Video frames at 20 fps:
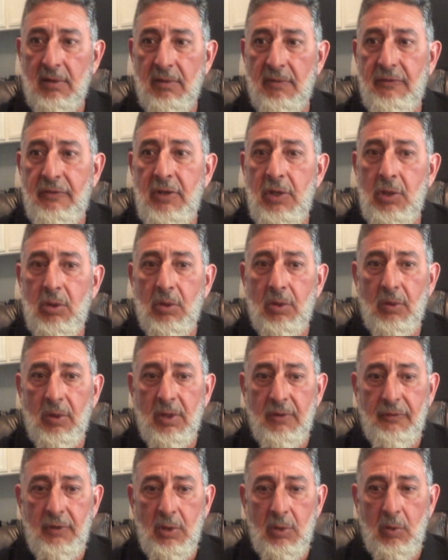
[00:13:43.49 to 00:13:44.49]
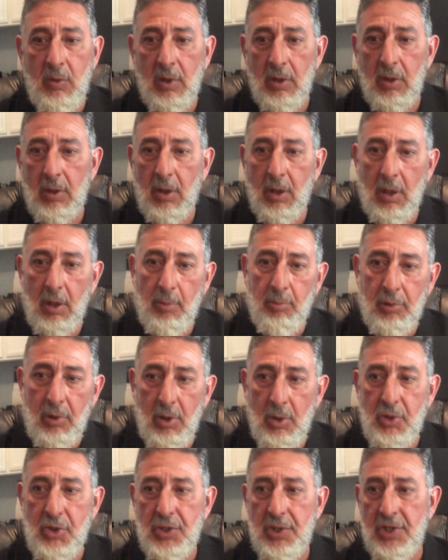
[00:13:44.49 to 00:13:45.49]
view, if you will, or
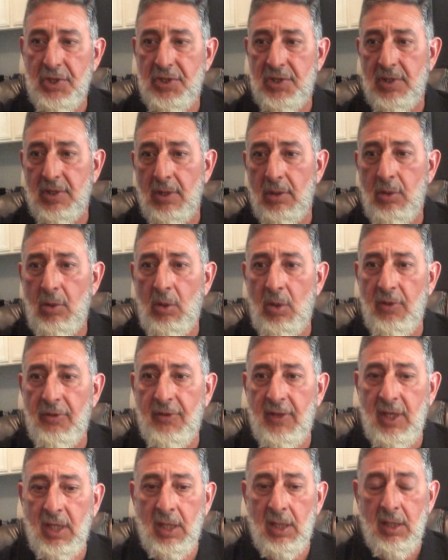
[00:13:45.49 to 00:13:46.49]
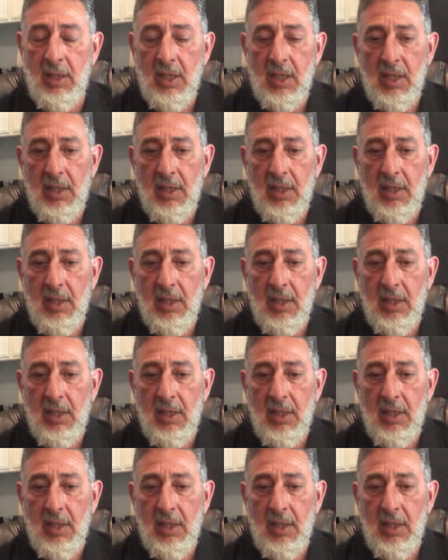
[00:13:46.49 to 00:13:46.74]
approach this whole thing